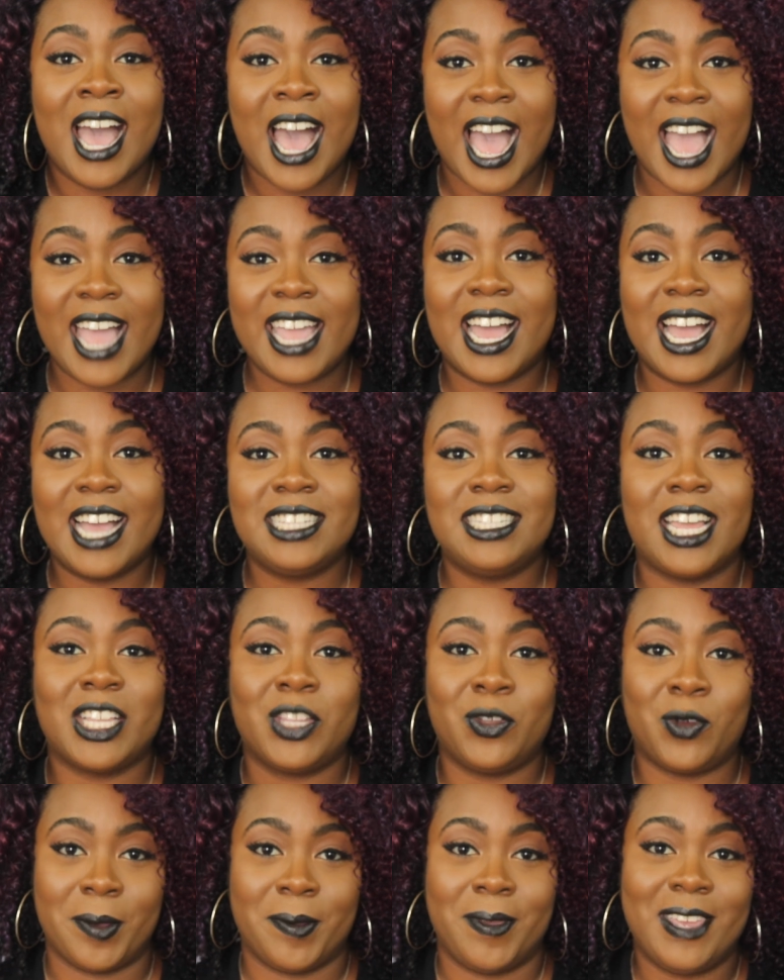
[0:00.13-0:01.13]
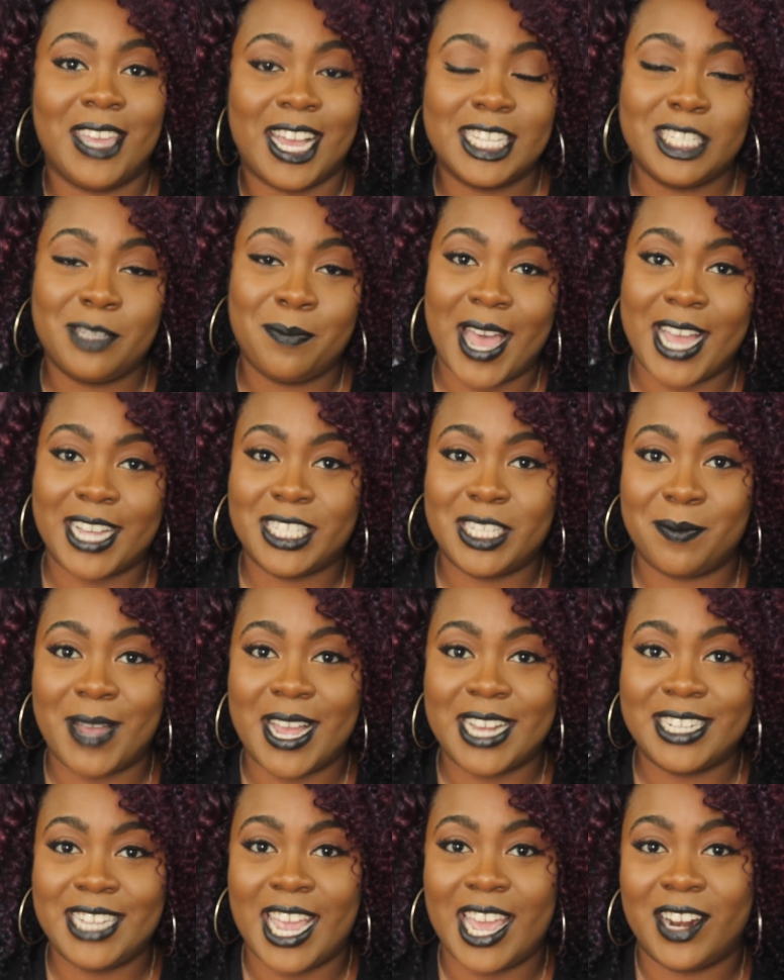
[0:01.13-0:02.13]
Hi guys, like to welcome you guys back to
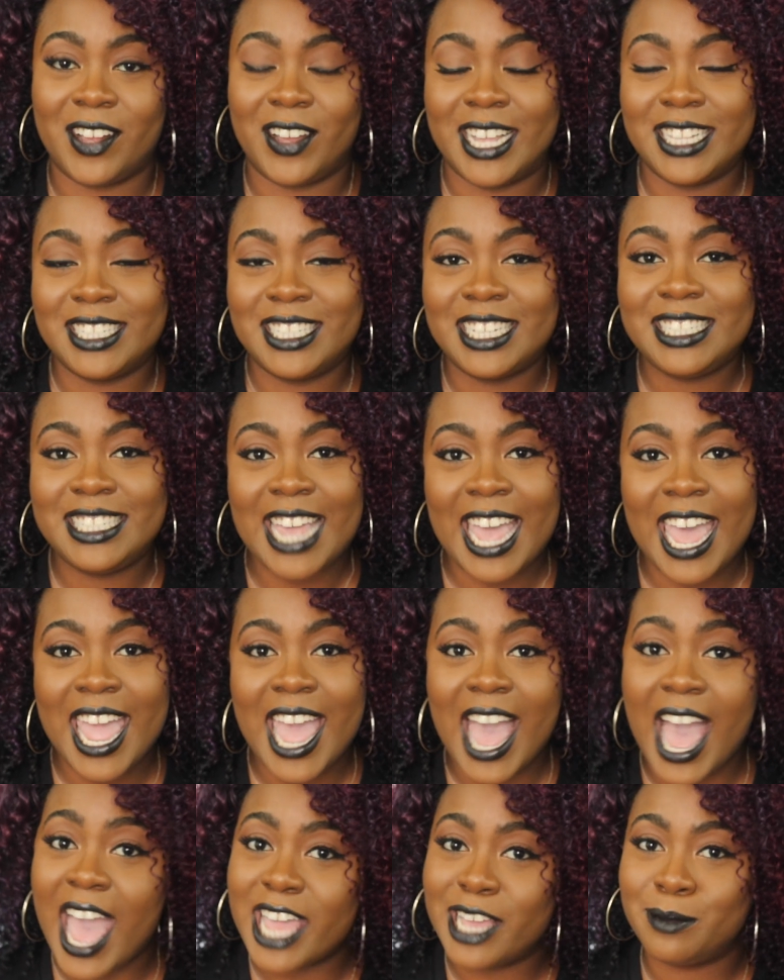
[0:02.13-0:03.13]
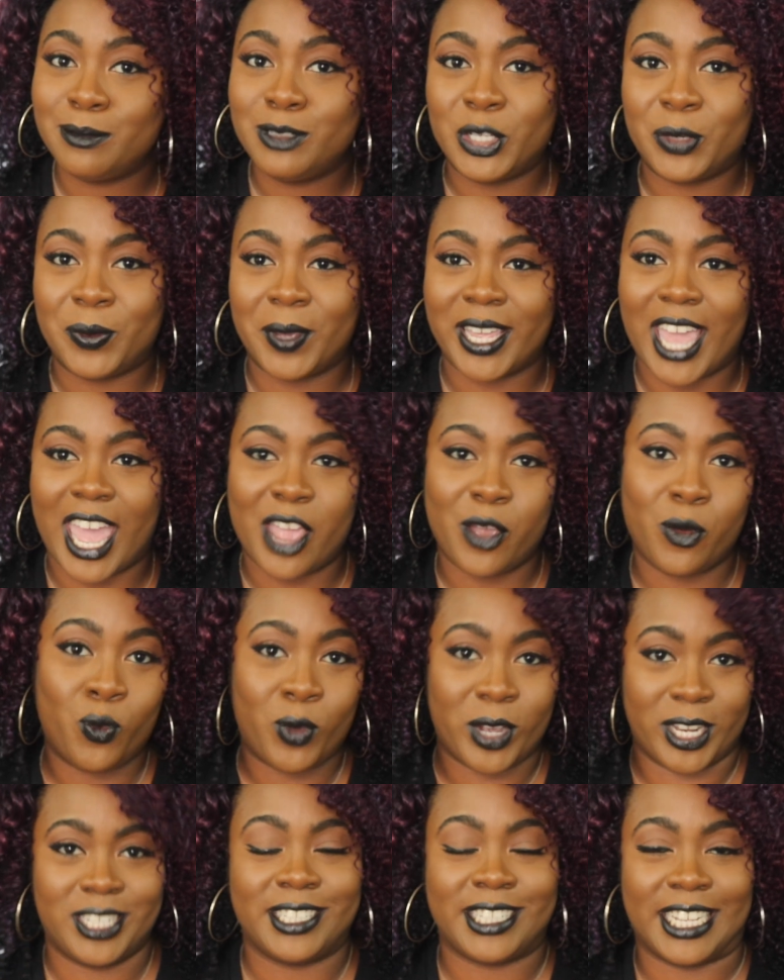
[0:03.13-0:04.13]
my channel and today I am doing a
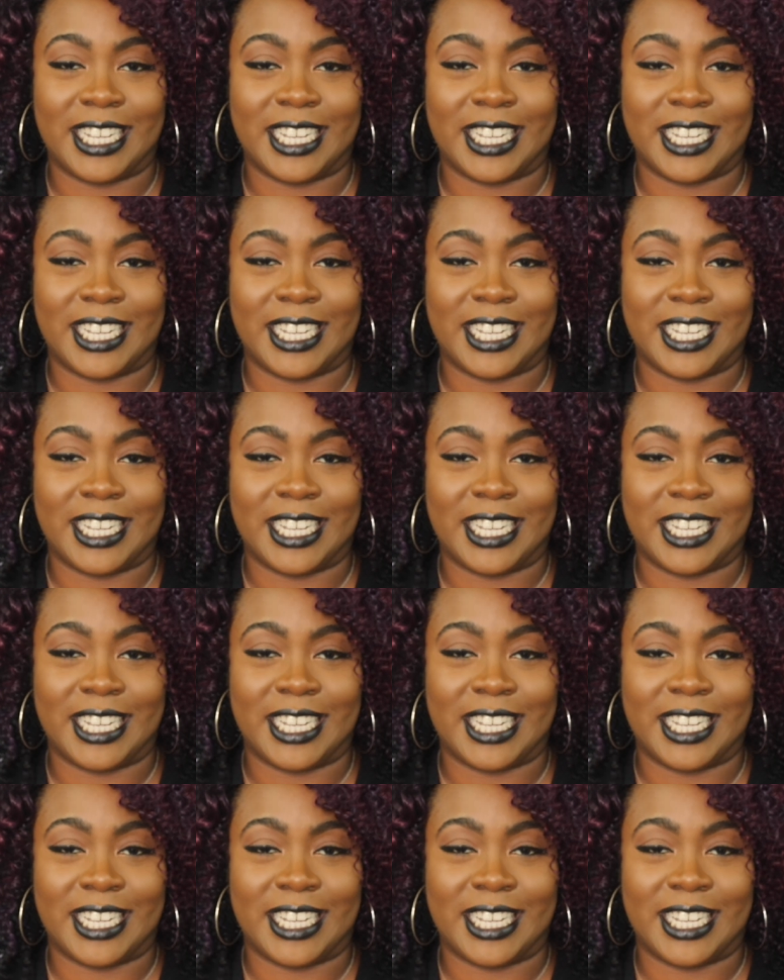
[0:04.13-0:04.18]
wish